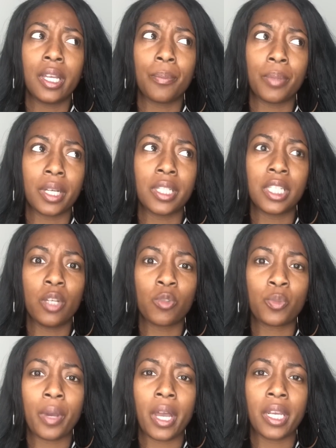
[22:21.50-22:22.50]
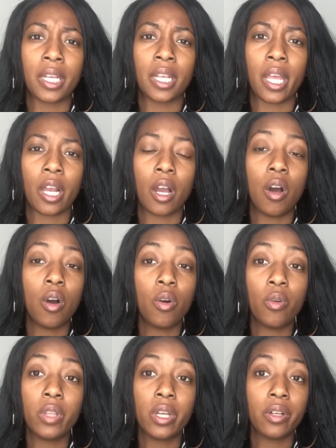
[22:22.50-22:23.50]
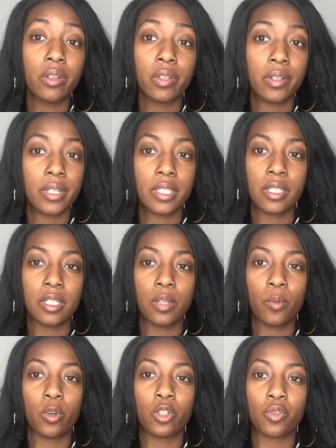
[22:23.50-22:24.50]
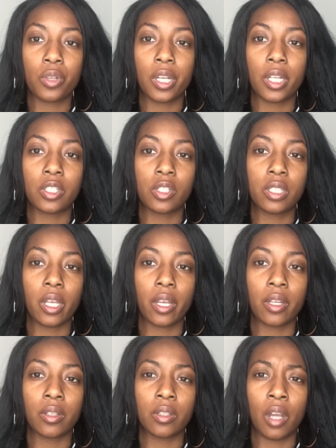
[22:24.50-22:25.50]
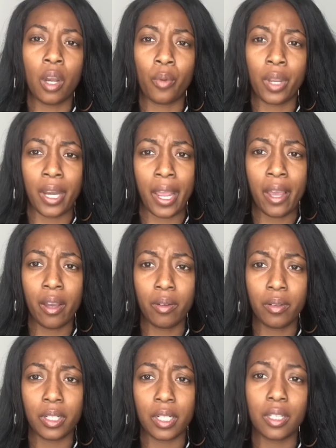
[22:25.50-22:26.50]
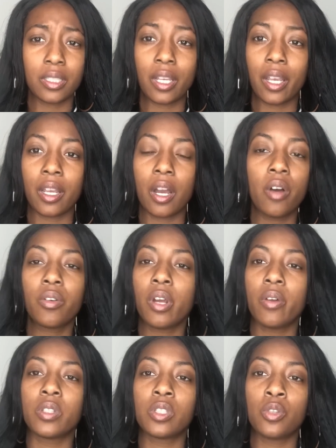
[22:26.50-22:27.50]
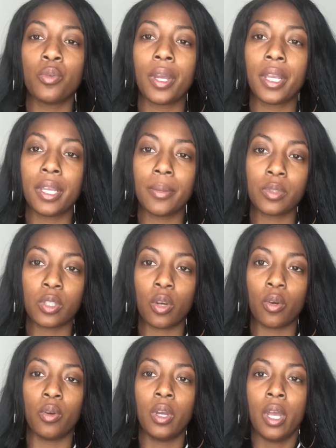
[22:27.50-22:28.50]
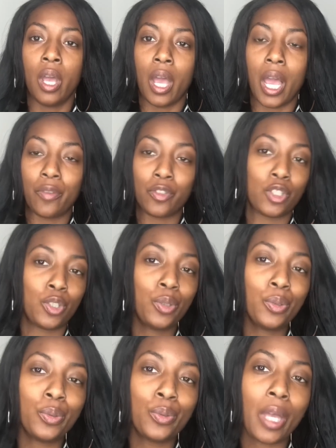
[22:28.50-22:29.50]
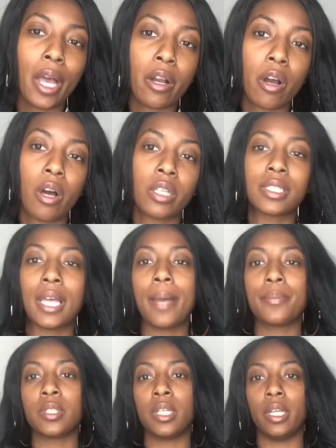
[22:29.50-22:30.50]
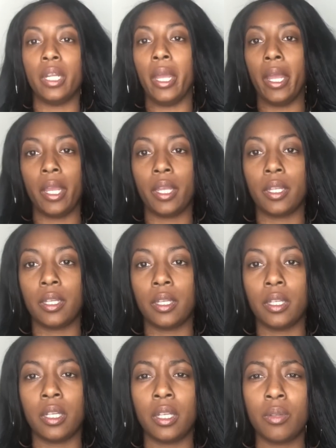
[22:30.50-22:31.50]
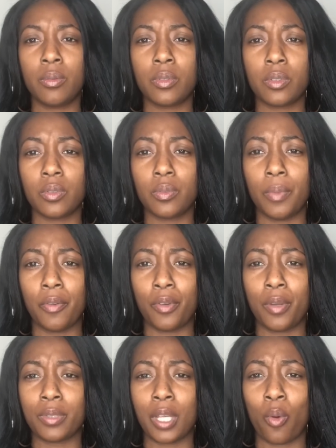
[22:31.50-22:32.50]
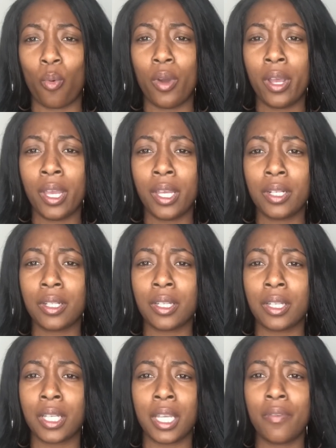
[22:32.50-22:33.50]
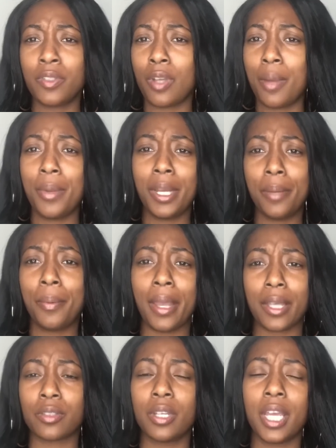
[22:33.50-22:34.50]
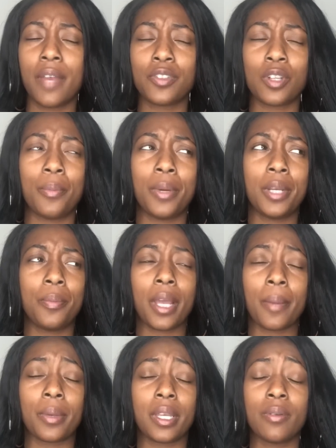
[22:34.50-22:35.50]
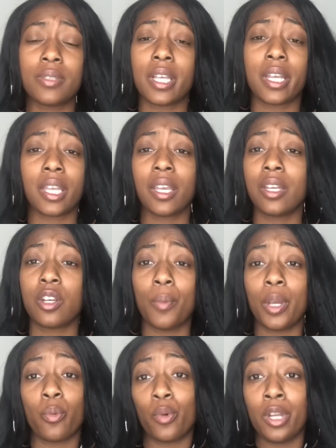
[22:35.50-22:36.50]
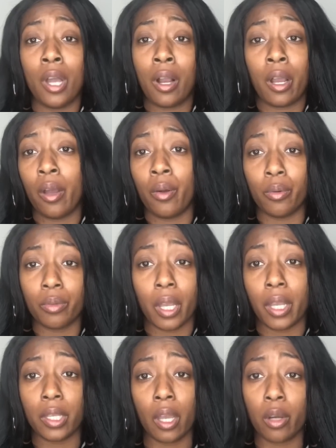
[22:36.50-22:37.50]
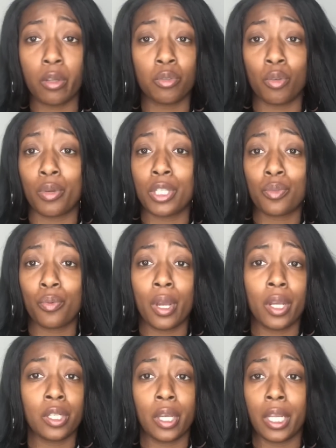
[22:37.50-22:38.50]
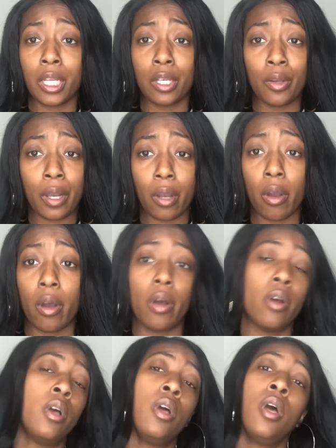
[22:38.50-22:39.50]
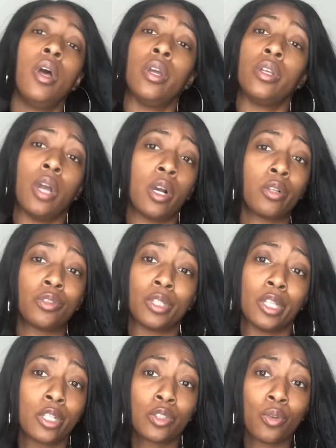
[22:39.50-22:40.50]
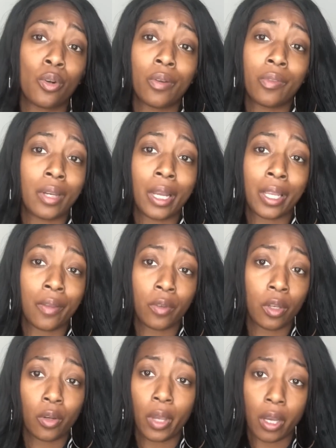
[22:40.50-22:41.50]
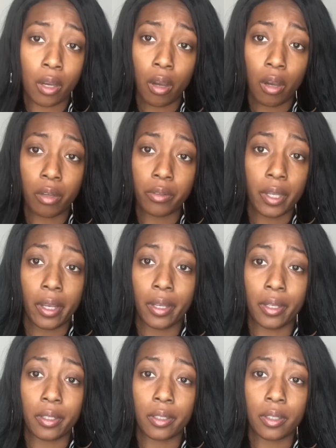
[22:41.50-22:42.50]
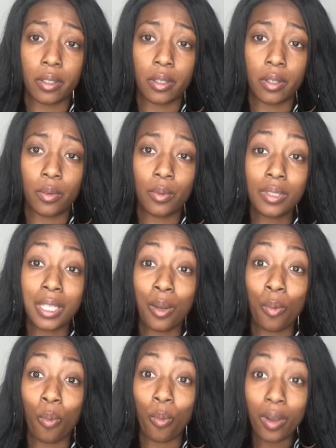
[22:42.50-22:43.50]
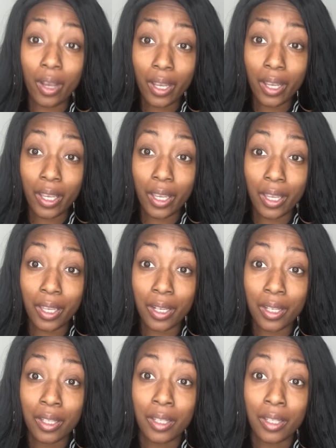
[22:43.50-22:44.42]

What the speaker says: Because he responded like, oh, there isn't any more drink. She's like, y'all ran out? And he's like, oh no, it's 2 a.m. So after 2, the alcohol stops in LA. And my friend was like, what? Give us our money back. So he gave us our money back, but he was like, yeah, no matter where y'all go, like, y'all can go to a restaurant, y'all ain't getting no alcohol. Y'all go to the liquor store, they're not giving y'all no alcohol. Like, he's like, what?